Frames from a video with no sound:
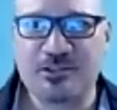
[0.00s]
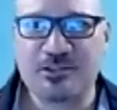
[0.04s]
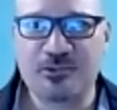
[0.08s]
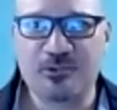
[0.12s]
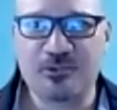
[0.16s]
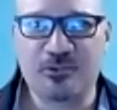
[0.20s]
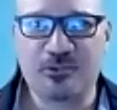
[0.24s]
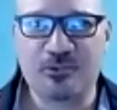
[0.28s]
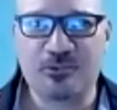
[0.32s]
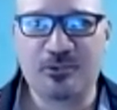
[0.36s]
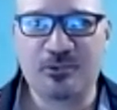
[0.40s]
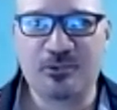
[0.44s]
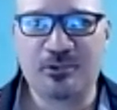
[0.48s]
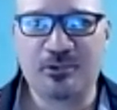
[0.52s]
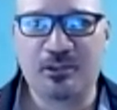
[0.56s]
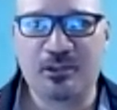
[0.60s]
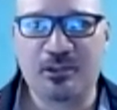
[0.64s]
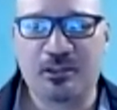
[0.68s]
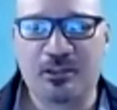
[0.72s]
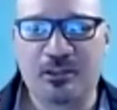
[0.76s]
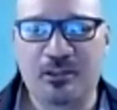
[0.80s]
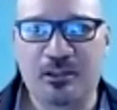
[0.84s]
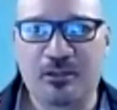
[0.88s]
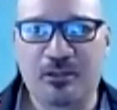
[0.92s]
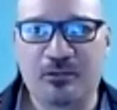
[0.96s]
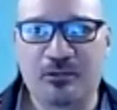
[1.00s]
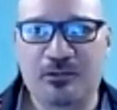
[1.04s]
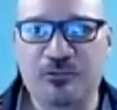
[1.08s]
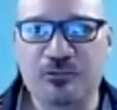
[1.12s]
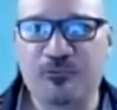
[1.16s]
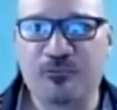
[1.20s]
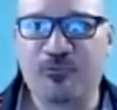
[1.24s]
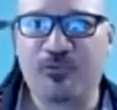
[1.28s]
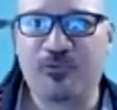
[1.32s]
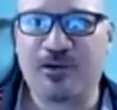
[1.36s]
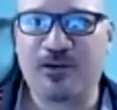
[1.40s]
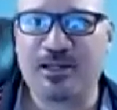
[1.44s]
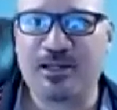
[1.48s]
to
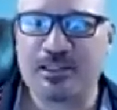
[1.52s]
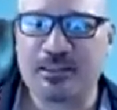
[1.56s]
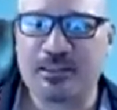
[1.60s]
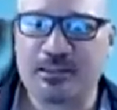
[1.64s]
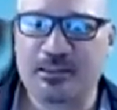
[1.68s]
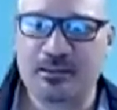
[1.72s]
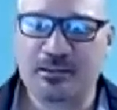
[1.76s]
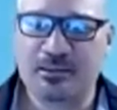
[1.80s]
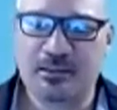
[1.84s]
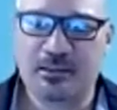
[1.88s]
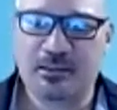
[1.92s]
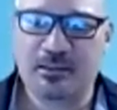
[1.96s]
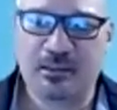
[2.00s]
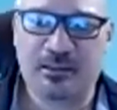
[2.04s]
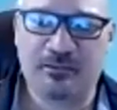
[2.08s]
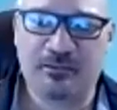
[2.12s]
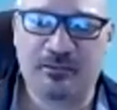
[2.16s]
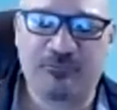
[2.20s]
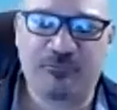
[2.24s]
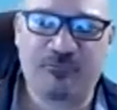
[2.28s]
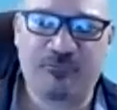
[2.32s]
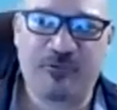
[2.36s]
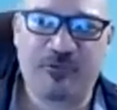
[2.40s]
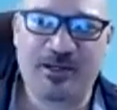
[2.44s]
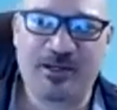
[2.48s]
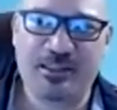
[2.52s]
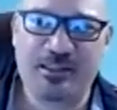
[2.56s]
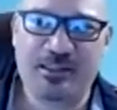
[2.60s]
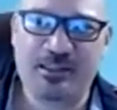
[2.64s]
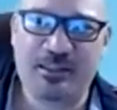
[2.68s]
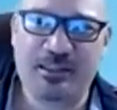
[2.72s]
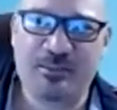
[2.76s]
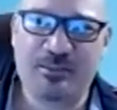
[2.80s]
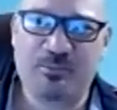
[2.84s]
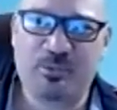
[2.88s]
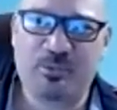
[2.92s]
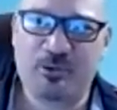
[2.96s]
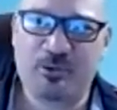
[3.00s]
find
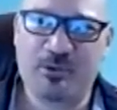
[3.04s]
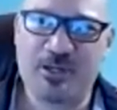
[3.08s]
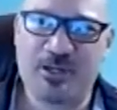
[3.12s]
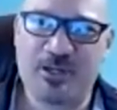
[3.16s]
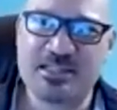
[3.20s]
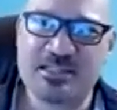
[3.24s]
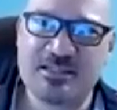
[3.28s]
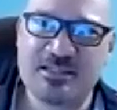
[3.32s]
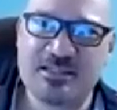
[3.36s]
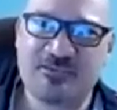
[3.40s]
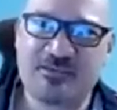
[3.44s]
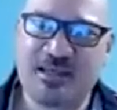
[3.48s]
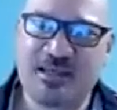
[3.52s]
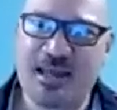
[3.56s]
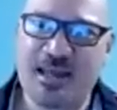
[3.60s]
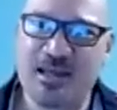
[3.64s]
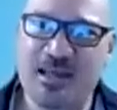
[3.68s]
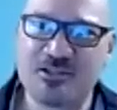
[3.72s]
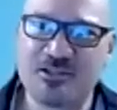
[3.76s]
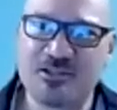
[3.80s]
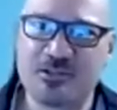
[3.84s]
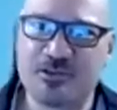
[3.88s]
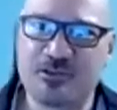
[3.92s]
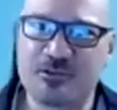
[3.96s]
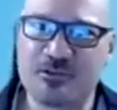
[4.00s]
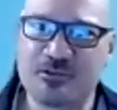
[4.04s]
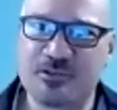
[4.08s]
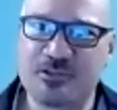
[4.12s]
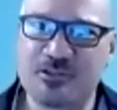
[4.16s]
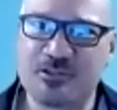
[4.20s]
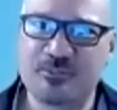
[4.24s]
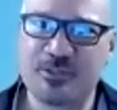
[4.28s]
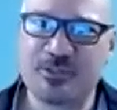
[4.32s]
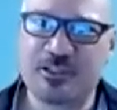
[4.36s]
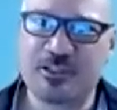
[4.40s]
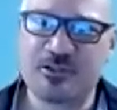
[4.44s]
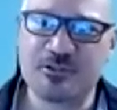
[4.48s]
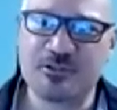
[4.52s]
friendly progressive councillors,
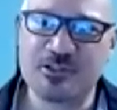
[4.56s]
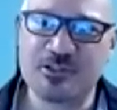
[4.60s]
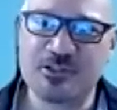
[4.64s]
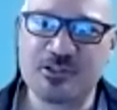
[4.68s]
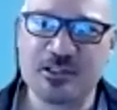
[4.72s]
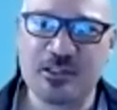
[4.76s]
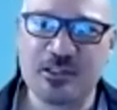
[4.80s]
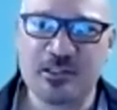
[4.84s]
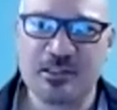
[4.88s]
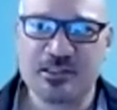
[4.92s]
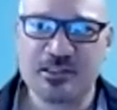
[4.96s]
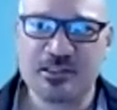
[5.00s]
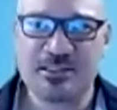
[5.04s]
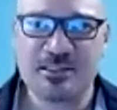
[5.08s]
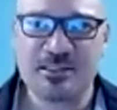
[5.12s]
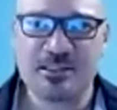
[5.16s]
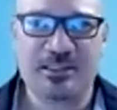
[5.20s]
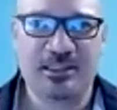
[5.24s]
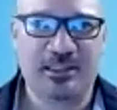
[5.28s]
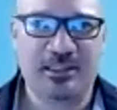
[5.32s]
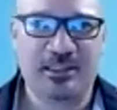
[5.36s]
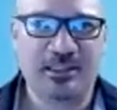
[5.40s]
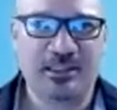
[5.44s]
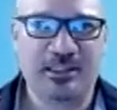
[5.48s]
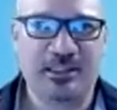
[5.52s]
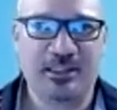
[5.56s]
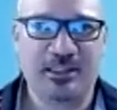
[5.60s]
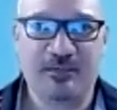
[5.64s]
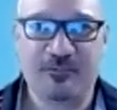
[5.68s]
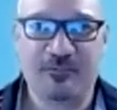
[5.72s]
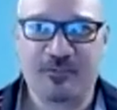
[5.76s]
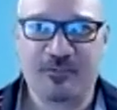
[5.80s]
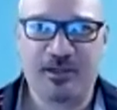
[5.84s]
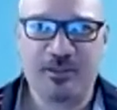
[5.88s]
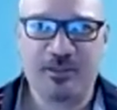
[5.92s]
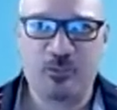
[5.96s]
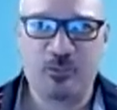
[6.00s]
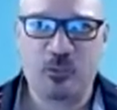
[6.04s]
because see, if
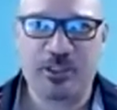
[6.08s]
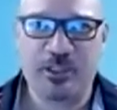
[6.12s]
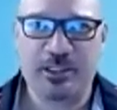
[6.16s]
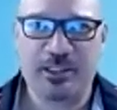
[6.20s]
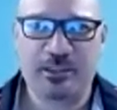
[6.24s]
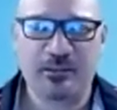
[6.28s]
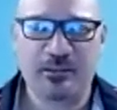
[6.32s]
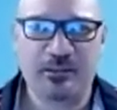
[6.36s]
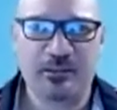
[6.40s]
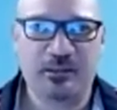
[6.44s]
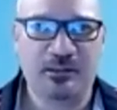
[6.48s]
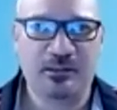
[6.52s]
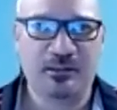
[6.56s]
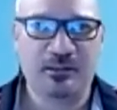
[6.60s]
I win